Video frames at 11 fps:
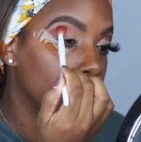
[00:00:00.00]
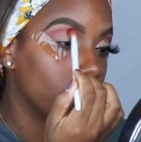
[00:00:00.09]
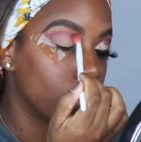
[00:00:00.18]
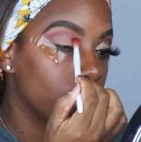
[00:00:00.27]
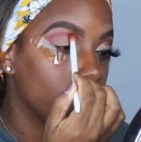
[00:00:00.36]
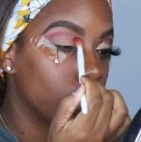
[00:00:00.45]
So
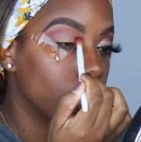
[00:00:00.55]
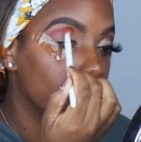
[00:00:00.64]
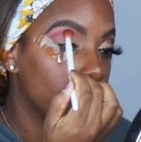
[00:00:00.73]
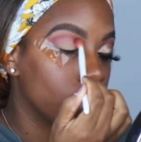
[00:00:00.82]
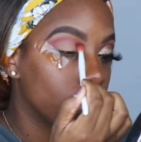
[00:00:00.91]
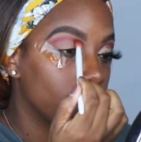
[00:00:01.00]
again,
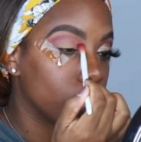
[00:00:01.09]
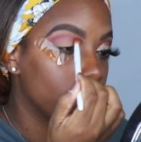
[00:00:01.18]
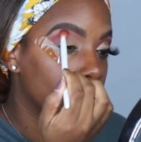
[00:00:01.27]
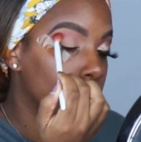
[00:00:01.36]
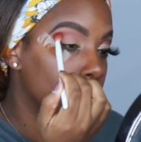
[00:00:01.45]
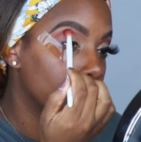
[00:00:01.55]
just
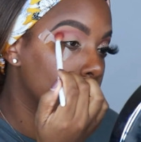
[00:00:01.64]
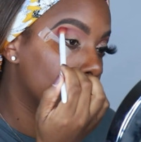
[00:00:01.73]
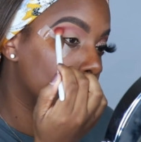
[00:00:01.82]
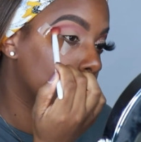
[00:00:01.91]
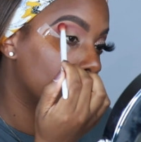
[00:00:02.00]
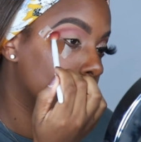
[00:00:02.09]
using the
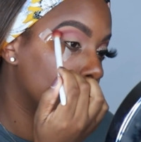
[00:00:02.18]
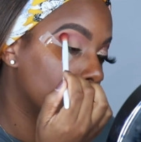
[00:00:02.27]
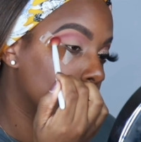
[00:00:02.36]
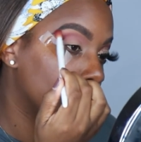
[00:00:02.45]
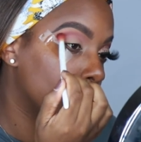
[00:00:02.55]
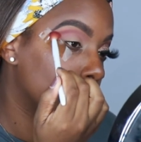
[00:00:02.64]
swiping
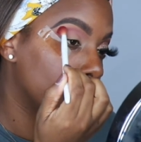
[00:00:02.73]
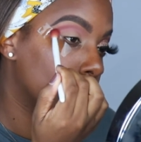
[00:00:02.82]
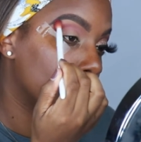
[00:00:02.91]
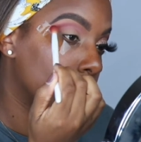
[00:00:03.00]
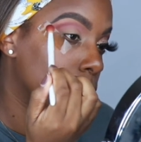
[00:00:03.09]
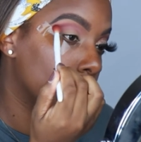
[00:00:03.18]
motion and
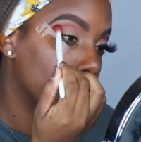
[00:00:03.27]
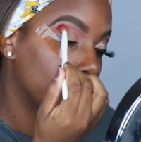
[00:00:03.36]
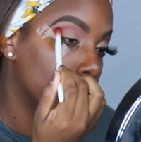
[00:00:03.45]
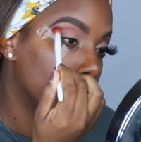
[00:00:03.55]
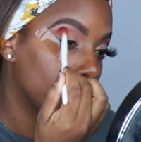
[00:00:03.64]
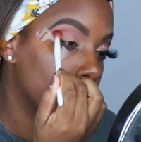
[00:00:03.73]
then a swirly
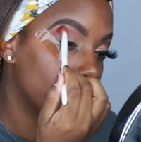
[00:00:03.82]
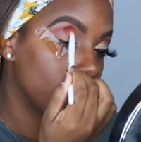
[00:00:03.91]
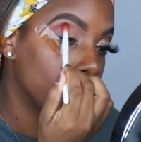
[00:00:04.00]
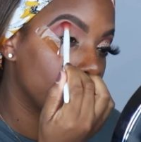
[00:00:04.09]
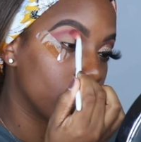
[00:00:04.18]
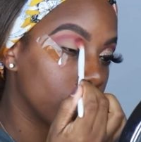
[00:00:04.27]
motion on
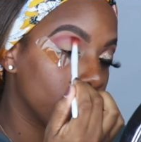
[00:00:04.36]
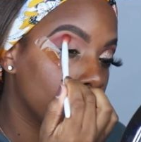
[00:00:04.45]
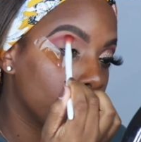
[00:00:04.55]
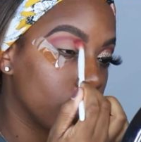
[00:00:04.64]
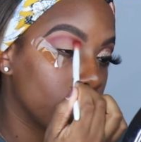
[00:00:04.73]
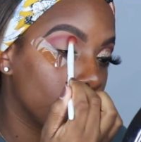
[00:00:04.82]
the outside
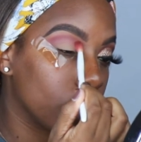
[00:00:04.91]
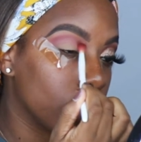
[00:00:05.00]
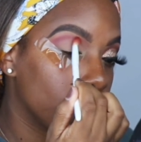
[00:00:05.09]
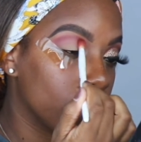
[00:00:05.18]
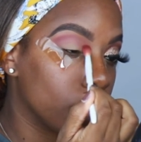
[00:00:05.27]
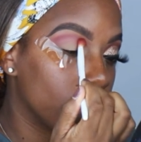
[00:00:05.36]
of my eye
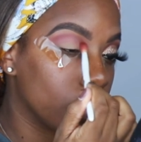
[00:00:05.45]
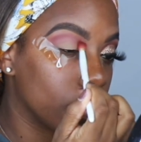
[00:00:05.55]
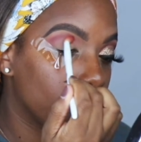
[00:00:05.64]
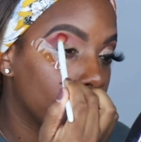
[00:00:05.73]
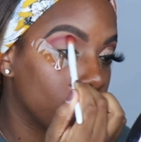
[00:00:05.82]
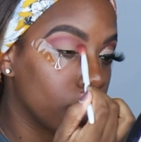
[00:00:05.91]
to
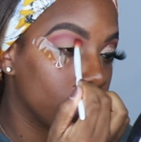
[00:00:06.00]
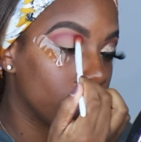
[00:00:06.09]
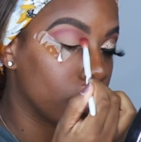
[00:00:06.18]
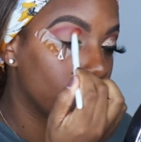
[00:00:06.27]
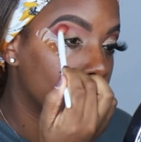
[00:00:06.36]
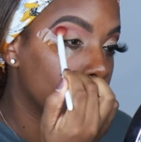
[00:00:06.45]
blend out
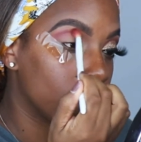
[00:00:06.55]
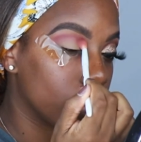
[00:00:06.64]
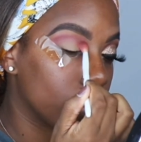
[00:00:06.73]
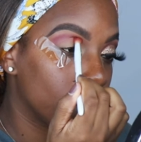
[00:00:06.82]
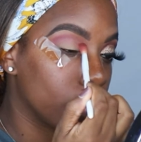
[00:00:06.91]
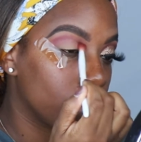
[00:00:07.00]
those harsh
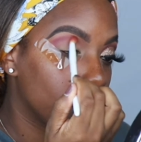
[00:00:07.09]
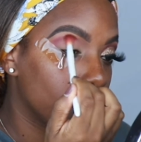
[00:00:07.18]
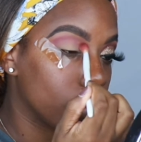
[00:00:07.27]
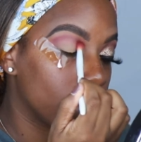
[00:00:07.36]
lines.